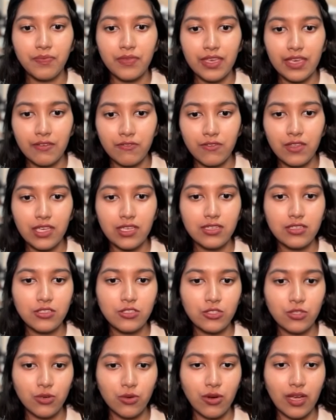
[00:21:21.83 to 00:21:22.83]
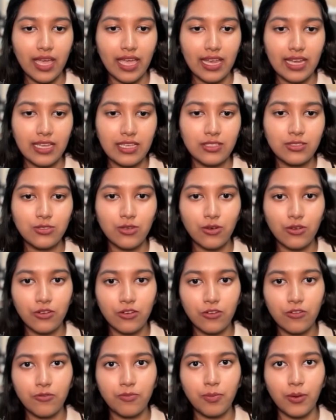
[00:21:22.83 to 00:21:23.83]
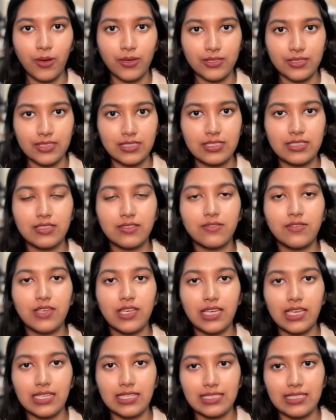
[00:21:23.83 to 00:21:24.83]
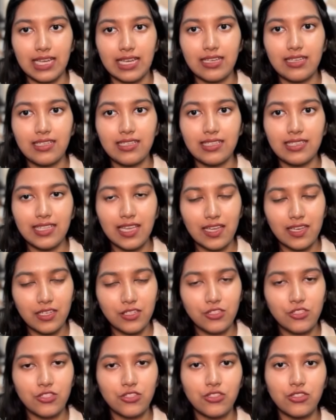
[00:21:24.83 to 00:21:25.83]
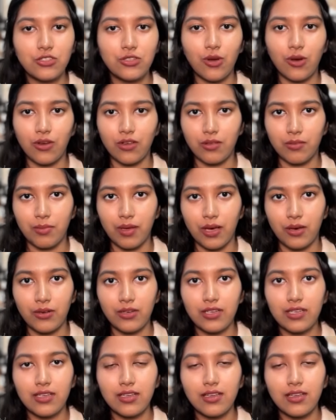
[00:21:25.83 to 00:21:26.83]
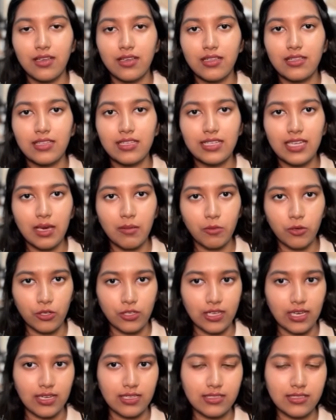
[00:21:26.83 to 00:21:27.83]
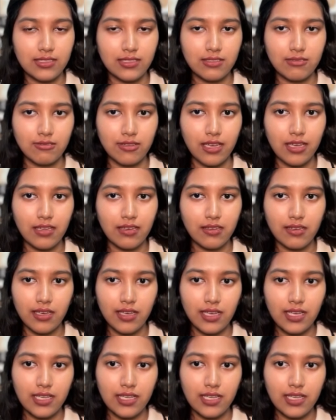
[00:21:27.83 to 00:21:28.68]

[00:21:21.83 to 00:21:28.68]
If they show any sort of positive intent, then it should talk about the demo class, right?